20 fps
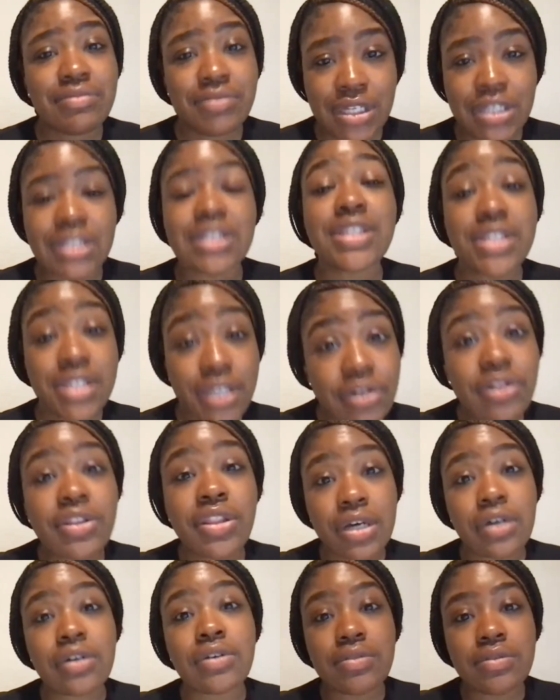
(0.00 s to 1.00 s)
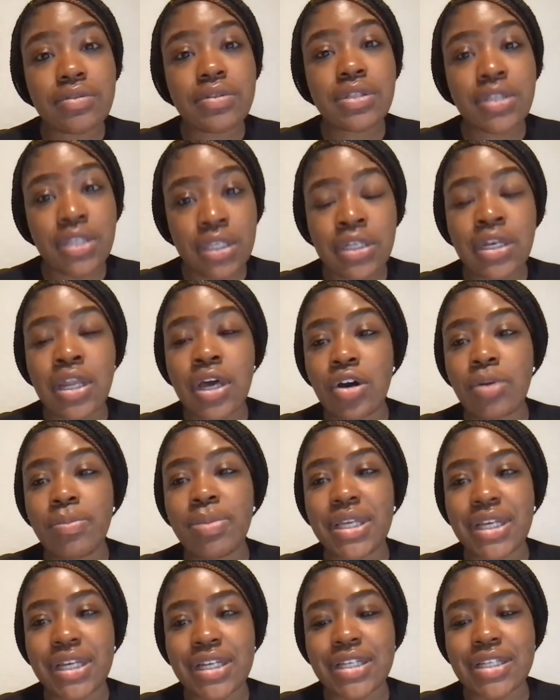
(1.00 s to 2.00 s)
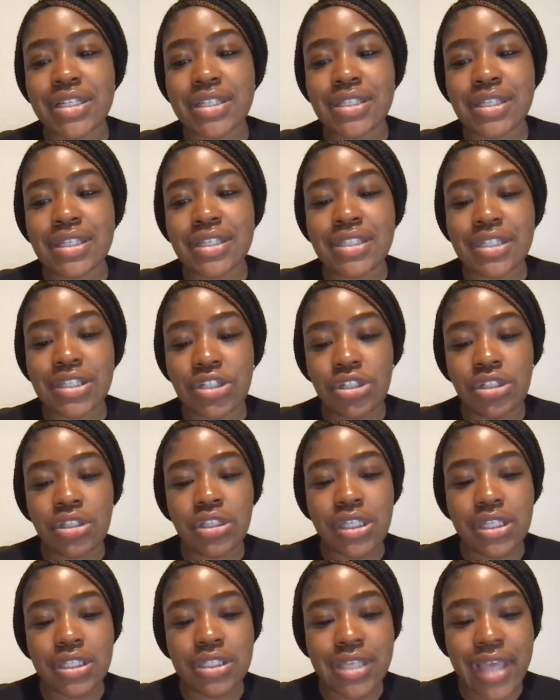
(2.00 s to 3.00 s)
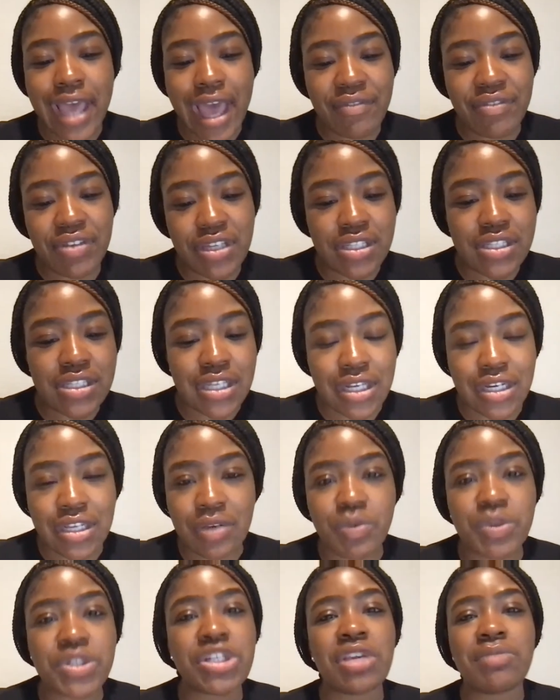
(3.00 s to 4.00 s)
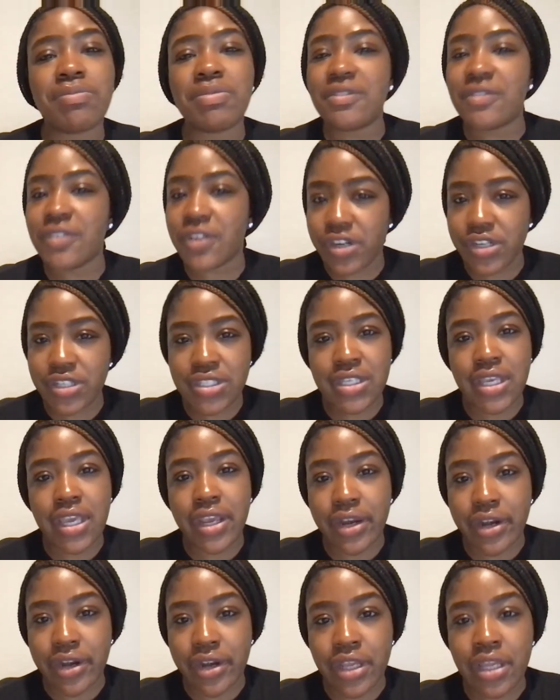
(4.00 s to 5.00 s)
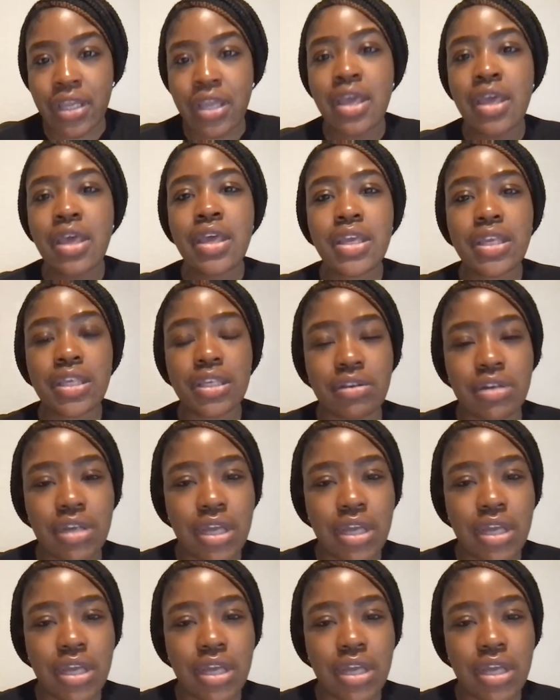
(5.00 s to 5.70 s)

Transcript: consider those, you know, because essentially it's having a tenant, which can be very scary. You